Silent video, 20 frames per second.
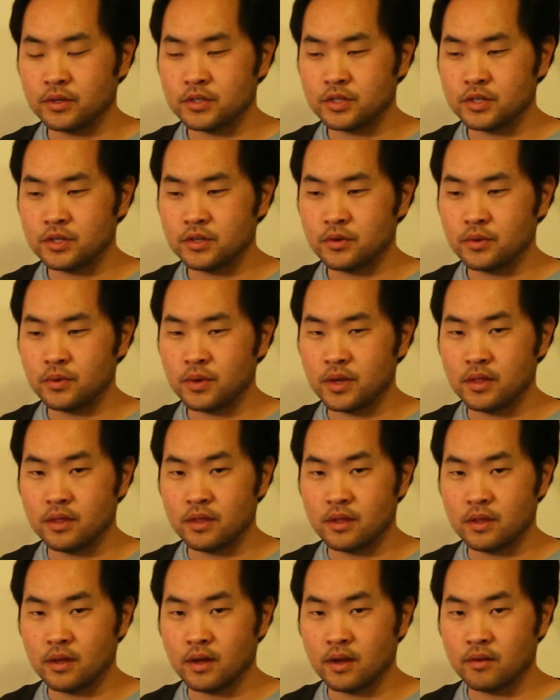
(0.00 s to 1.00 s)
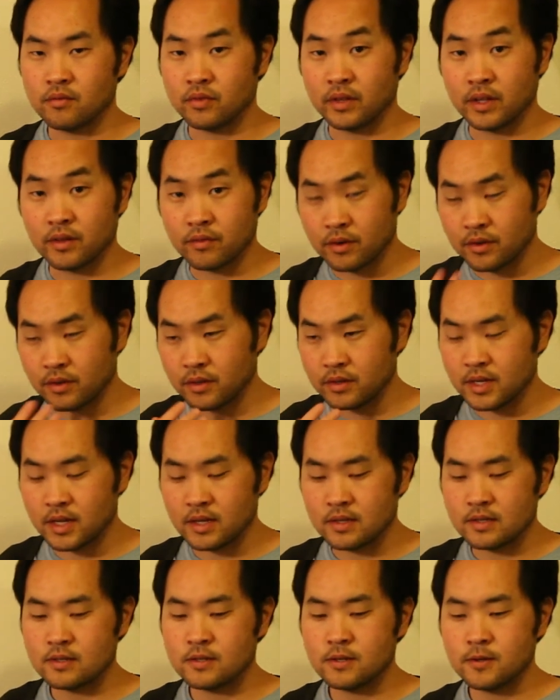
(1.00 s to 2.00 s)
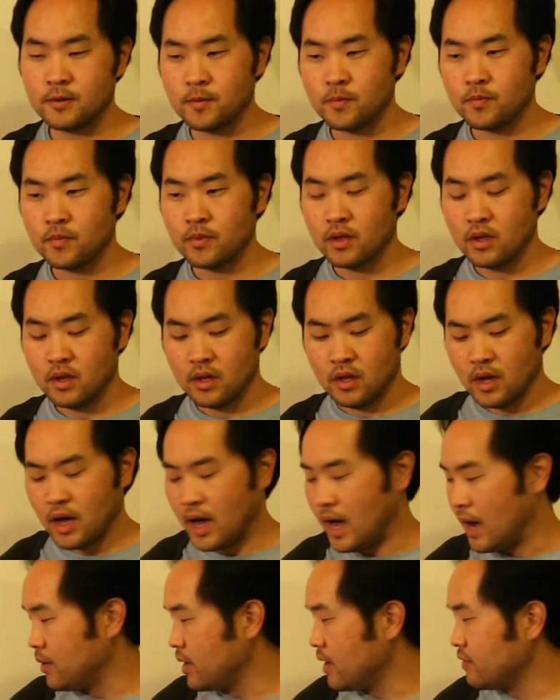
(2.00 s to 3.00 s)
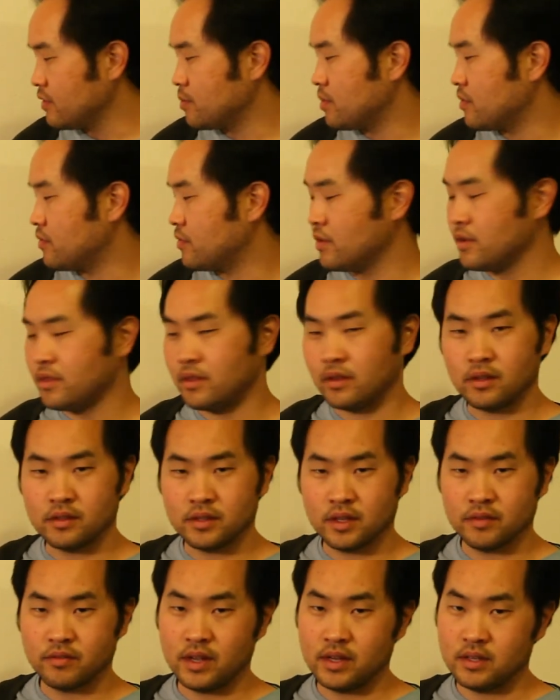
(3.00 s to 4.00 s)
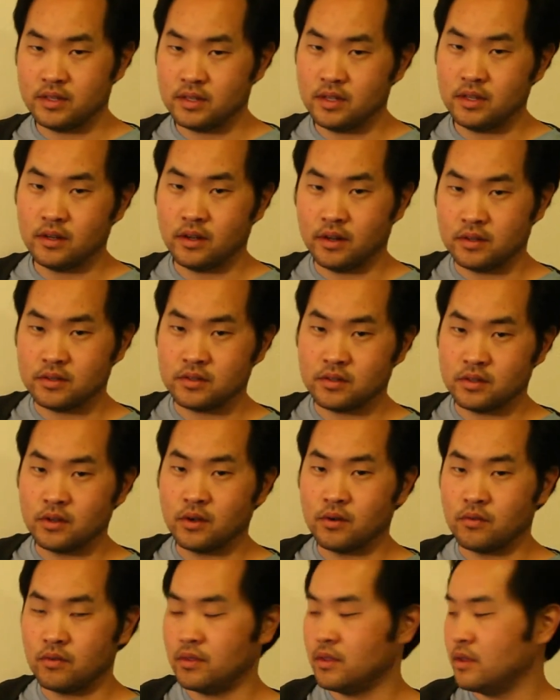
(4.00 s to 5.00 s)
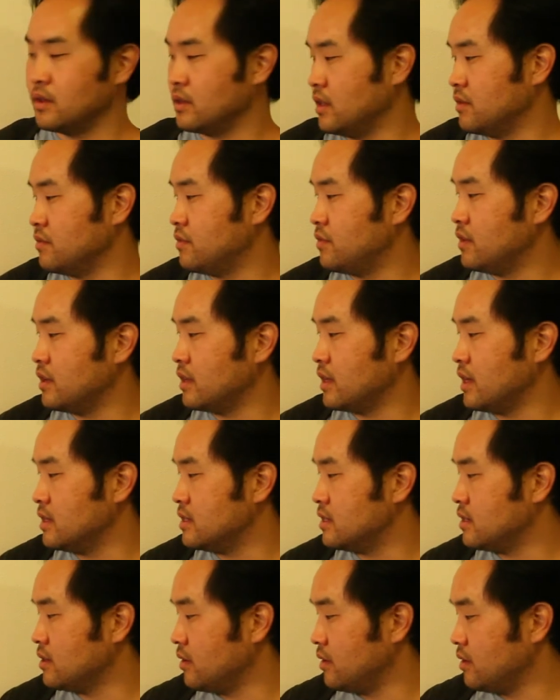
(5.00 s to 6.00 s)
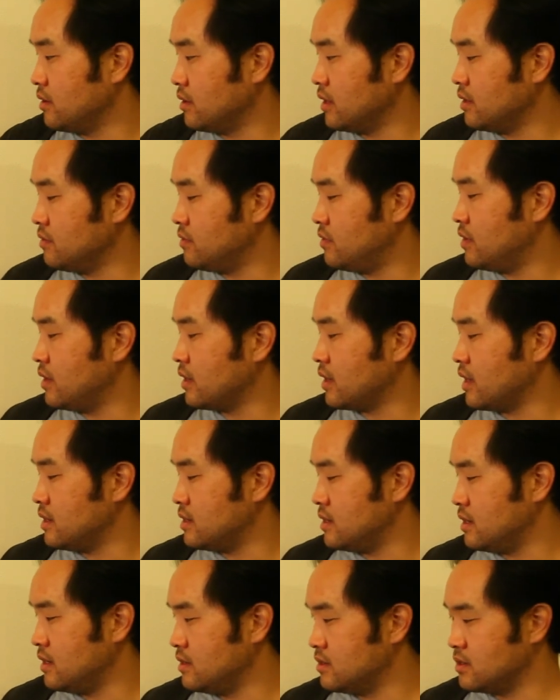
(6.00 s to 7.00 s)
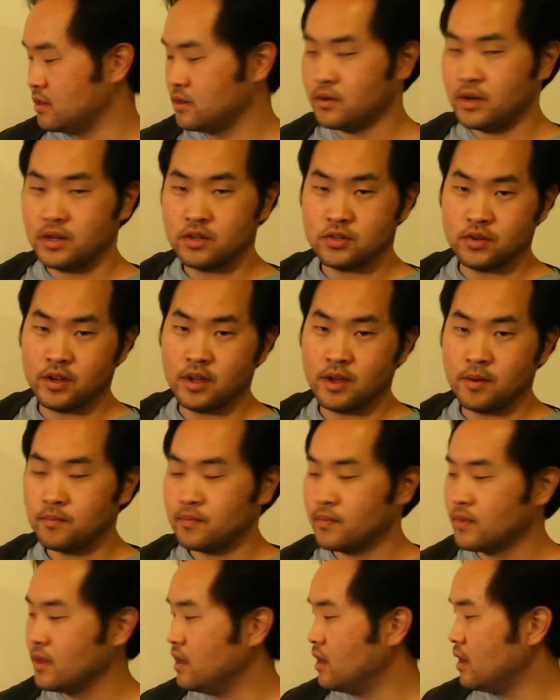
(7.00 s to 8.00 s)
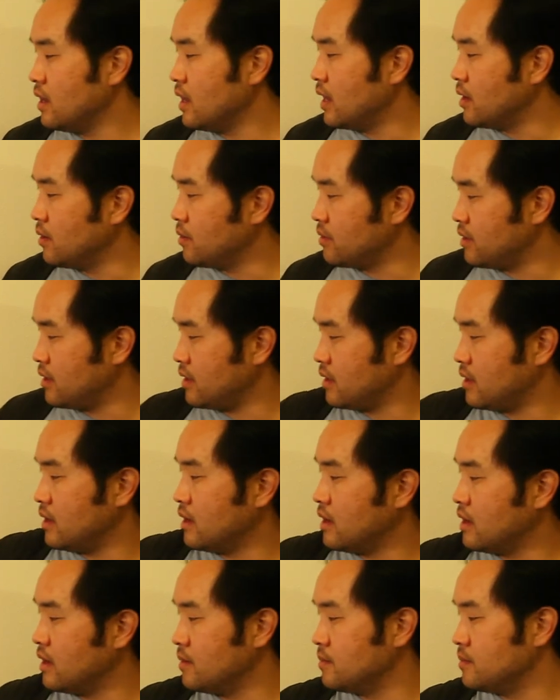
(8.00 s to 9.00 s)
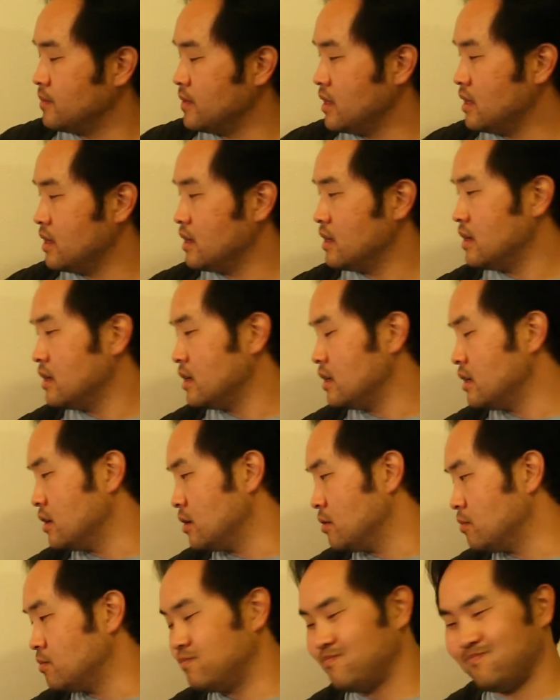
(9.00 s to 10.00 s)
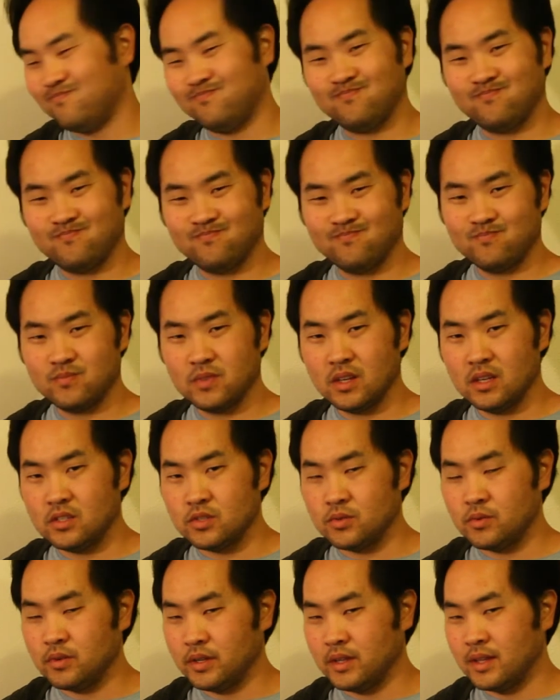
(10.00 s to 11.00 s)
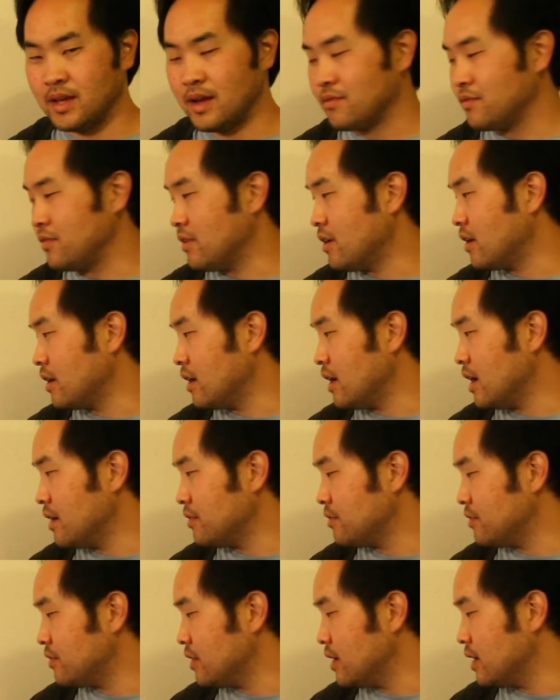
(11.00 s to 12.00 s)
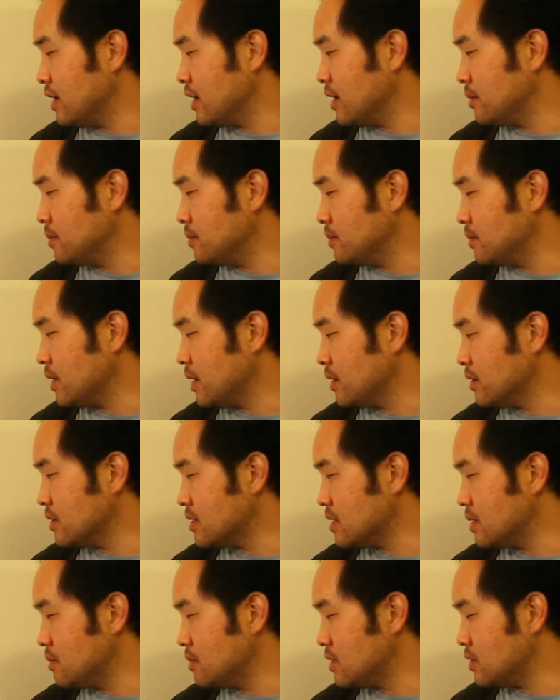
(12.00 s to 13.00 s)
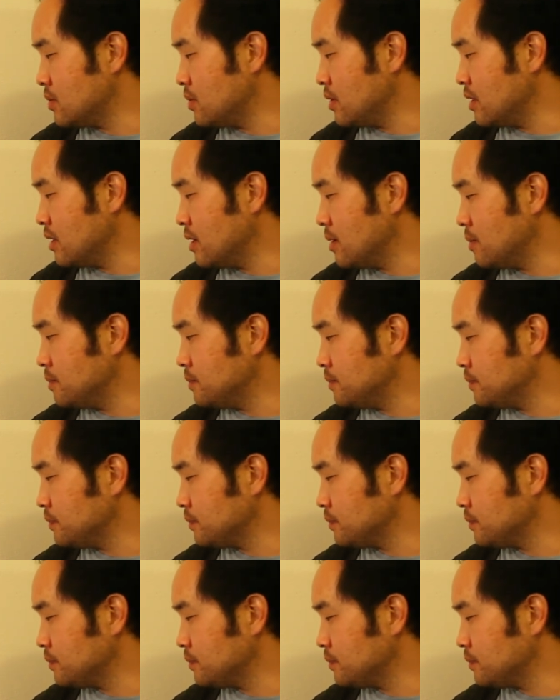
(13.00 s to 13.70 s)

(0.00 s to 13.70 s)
too in the flavor and the taste. I would have to prefer the Glenlivet18 honestly over the Glenfiddich18, although the Glenfiddich18 is a great dram. I don't think you know, it's really that far off. I would say between them